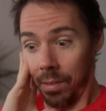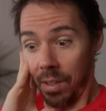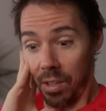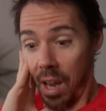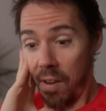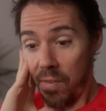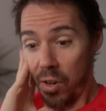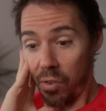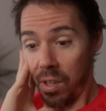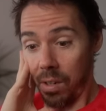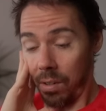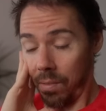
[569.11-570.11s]
It's heavier
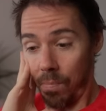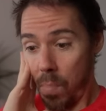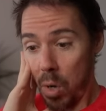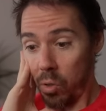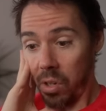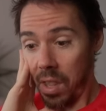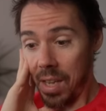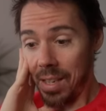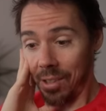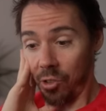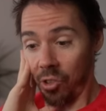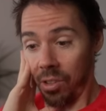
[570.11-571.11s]
than most
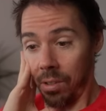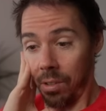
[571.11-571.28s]
things